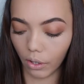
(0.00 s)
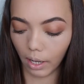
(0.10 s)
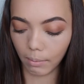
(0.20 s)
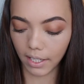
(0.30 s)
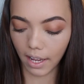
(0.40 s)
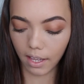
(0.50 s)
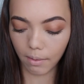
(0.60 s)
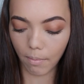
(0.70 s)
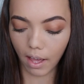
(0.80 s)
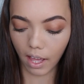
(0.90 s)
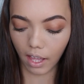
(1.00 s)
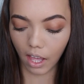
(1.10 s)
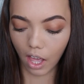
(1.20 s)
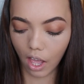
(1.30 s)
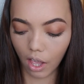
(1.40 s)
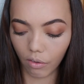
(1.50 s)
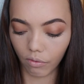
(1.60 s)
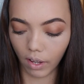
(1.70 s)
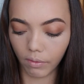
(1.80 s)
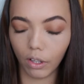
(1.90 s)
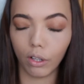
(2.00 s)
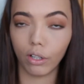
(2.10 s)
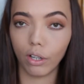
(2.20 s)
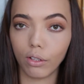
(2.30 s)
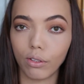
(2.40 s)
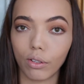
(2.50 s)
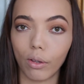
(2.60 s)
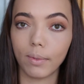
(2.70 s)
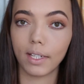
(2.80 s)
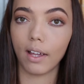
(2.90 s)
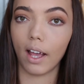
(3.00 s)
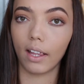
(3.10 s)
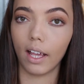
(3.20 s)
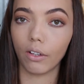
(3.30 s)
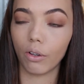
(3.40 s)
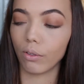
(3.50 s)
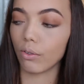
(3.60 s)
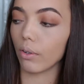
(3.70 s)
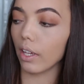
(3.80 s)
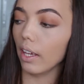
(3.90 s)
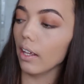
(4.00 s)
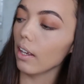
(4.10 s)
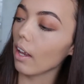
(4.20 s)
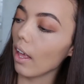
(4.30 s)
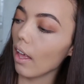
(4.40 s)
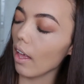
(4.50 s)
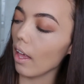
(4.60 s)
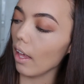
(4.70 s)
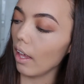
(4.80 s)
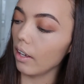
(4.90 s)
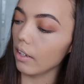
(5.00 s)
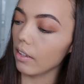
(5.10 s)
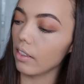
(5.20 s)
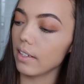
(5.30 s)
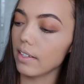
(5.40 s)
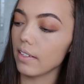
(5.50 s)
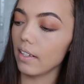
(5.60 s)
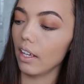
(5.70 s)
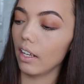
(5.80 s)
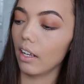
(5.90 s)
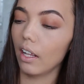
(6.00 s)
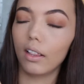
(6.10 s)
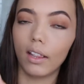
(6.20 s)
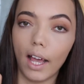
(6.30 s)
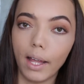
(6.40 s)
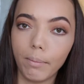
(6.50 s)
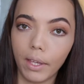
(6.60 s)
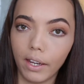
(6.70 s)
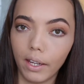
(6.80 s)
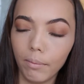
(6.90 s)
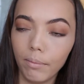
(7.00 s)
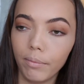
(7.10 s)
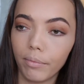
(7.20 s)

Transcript: I'm taking my Revlon Sculpt Highlight Contour Kit, and this is in light medium.